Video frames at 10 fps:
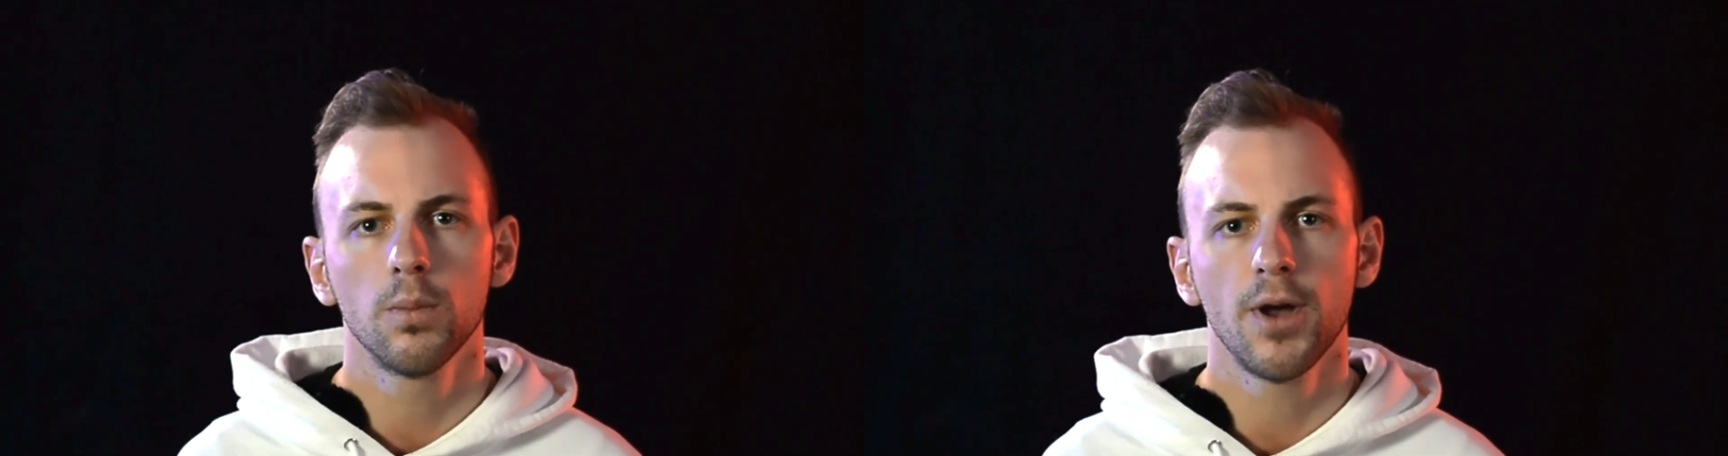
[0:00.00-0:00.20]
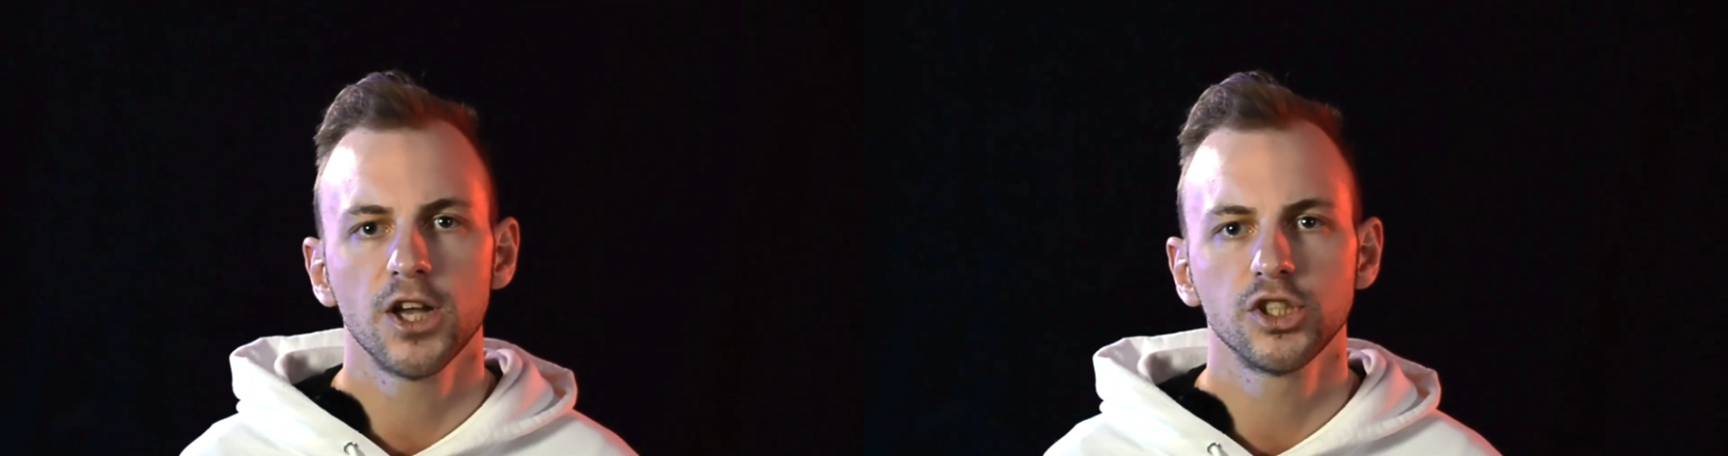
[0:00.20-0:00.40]

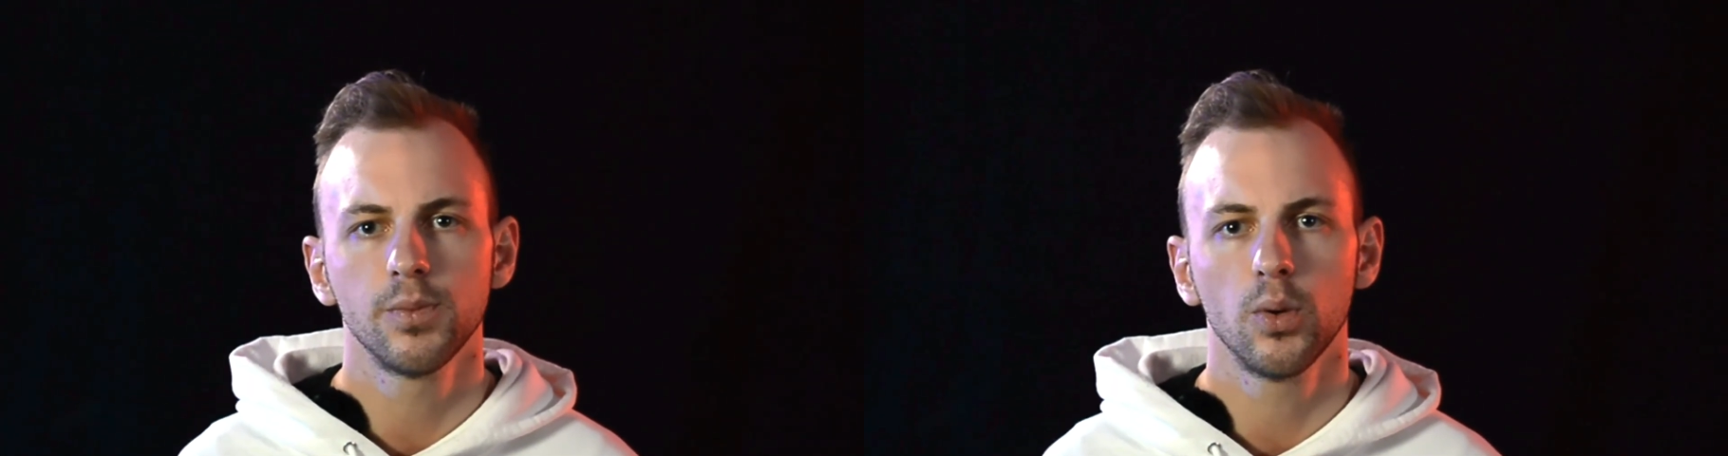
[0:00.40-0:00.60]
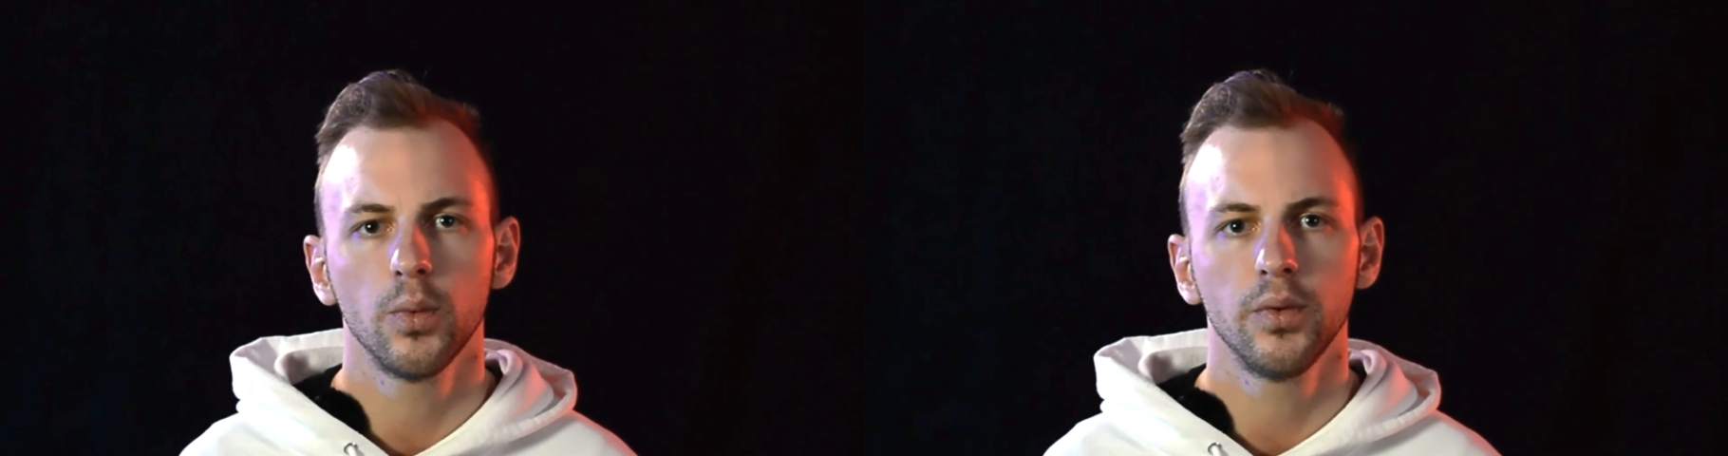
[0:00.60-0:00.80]
passionate
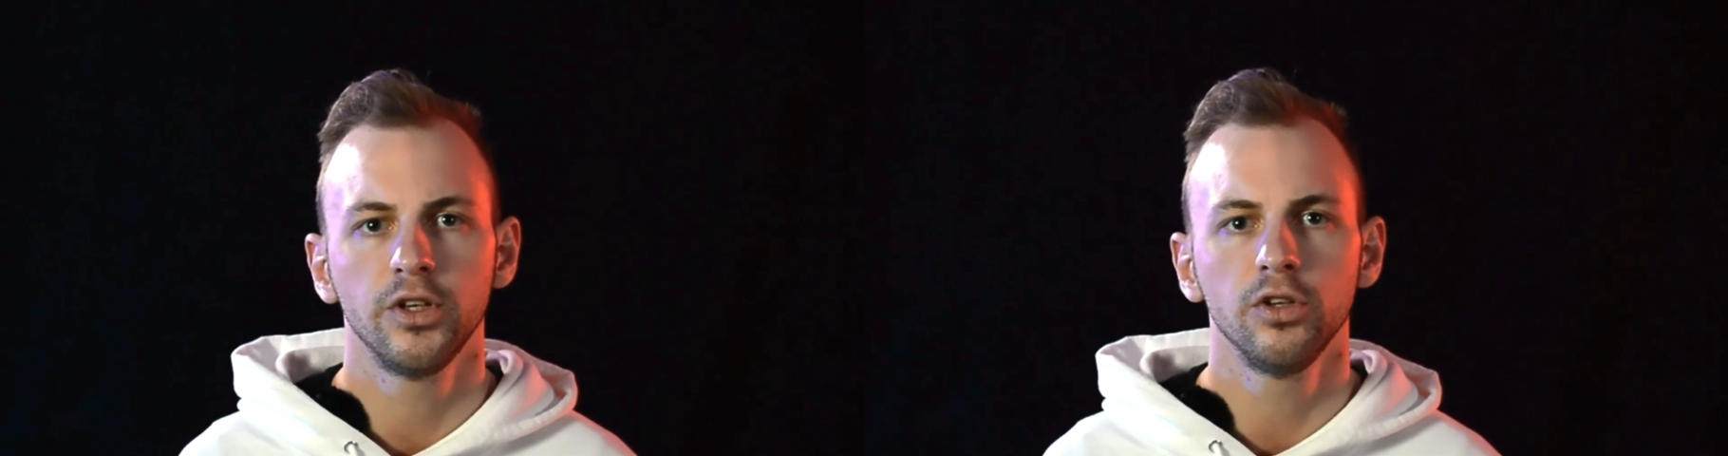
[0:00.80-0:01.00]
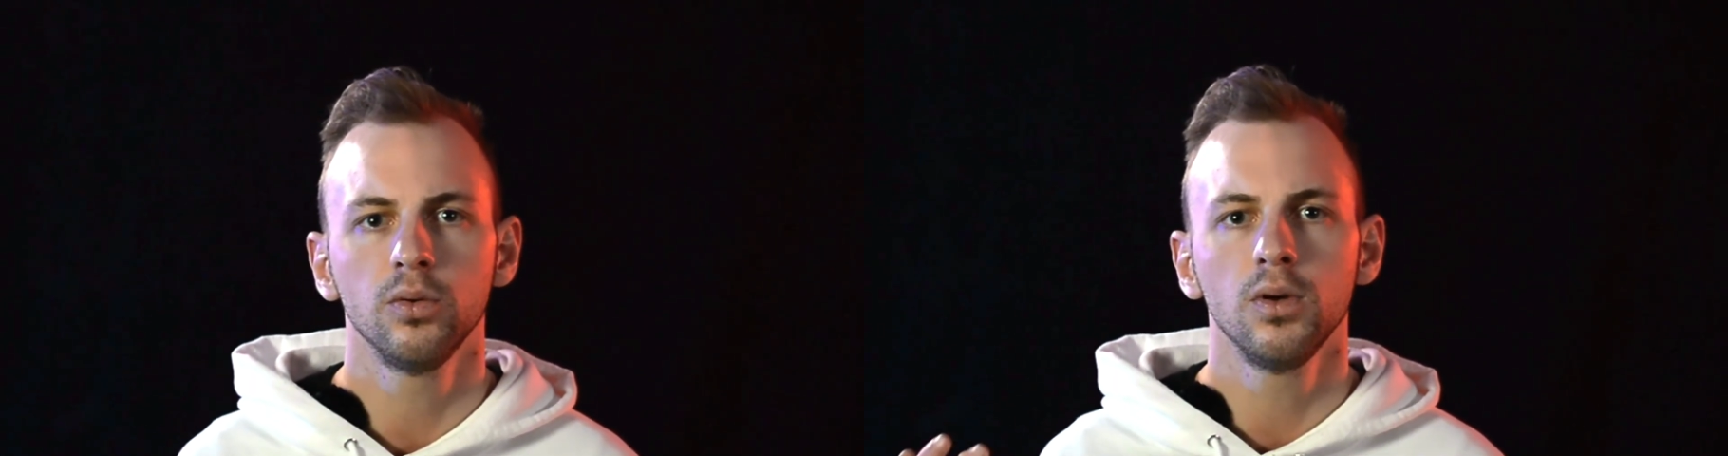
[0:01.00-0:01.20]
about what we
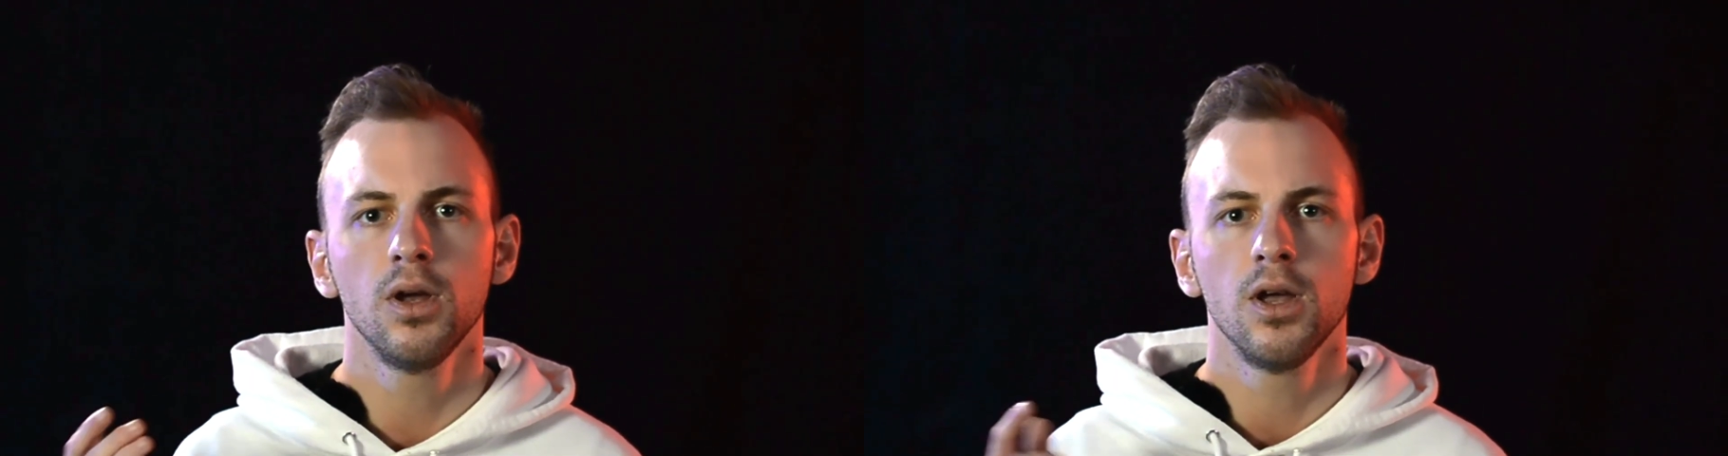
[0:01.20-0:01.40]
do.